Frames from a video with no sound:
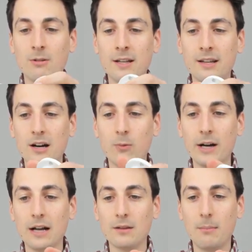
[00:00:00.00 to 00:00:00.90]
right there. We
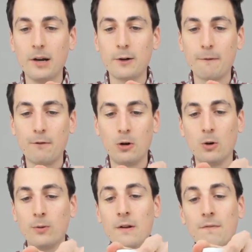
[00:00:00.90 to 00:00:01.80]
got the
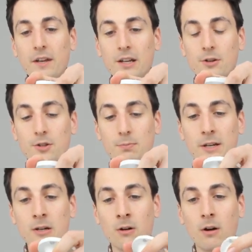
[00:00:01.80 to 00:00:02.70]
microphone and your
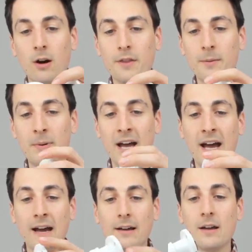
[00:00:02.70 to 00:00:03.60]
speaker on the
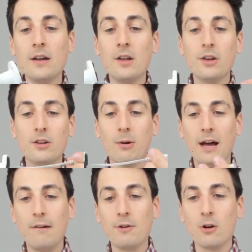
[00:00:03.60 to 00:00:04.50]
back. You
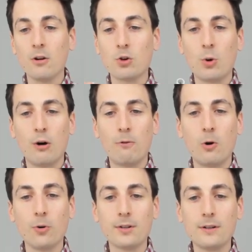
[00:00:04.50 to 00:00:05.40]
have your 12
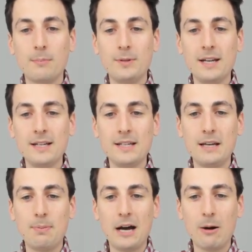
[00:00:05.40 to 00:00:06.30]
volt
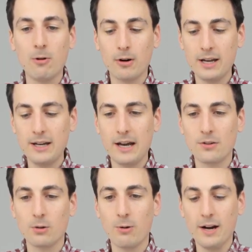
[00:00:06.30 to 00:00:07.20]
DC power
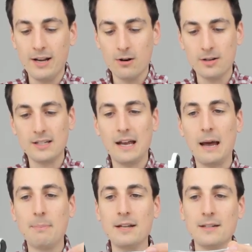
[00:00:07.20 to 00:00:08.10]
connector right here to
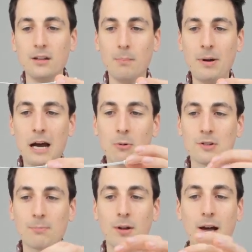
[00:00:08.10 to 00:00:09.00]
snap into the power
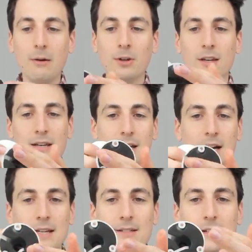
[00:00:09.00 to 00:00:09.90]
supply with a
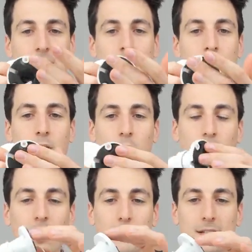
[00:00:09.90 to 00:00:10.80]
nice
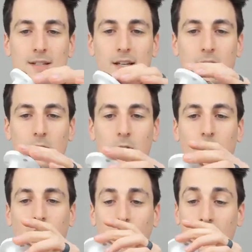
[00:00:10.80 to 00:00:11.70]
grommet
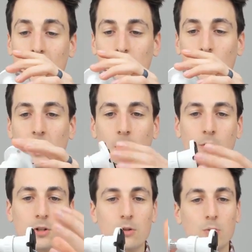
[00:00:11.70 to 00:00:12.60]
seal as well
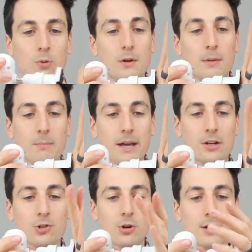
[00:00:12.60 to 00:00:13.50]
to make
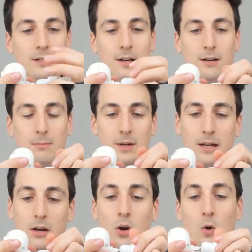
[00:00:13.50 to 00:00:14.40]
sure it's going to
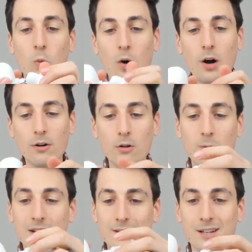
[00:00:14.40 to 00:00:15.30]
be water
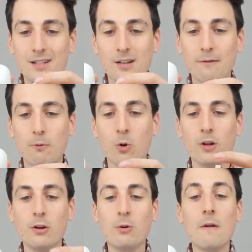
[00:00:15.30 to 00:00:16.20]
resistant for
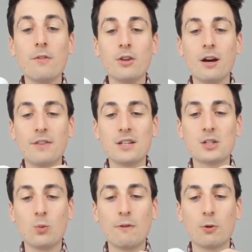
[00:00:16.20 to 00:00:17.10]
you. You have this
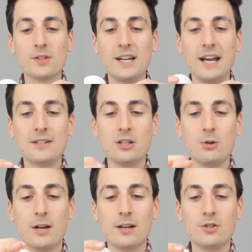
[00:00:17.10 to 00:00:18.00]
swivel stand so you
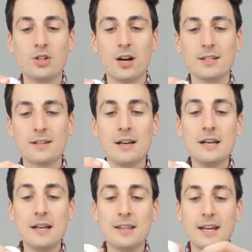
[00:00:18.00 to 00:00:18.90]
can adjust
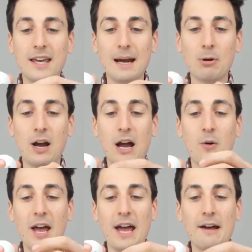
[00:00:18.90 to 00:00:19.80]
the camera
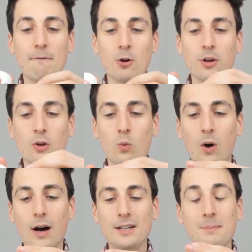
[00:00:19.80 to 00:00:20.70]
however you
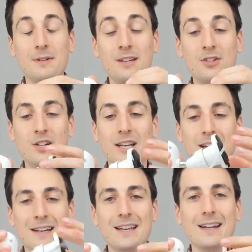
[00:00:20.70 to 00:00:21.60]
want to position it
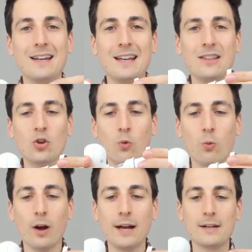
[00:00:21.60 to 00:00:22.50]
and get it in the
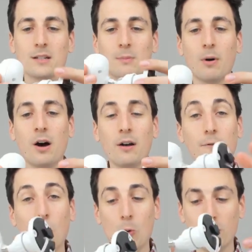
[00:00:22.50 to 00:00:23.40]
right spot
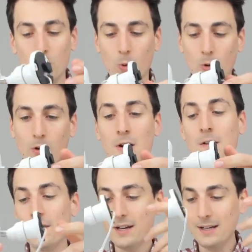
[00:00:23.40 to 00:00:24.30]
for your
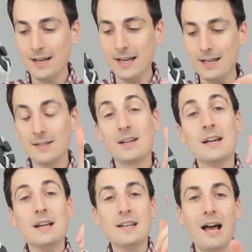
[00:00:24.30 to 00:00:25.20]
needs.
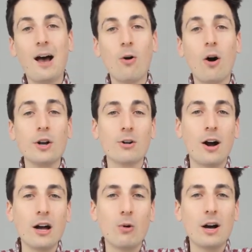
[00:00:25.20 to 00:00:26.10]
Now on your
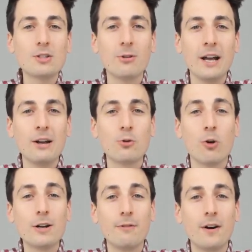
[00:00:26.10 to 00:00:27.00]
iOS or
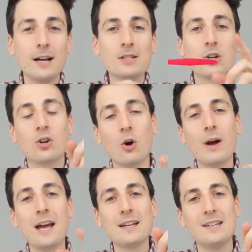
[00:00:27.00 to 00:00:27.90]
Android device, go
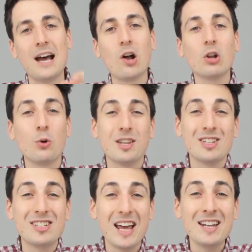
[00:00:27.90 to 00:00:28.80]
ahead, download the
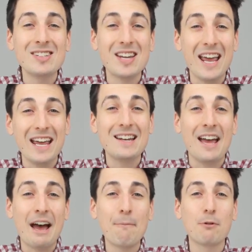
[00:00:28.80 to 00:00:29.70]
SENS8
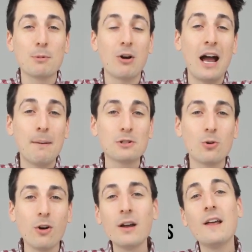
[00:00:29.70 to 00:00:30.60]
app from your app
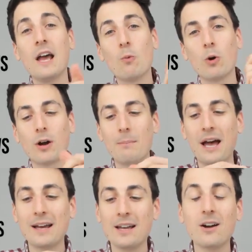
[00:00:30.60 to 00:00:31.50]
store and we'll come
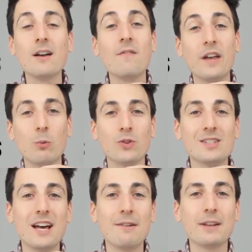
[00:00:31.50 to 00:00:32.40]
back here and we'll
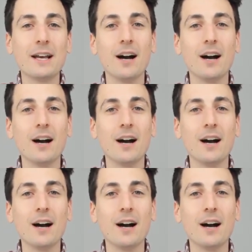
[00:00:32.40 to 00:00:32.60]
set everything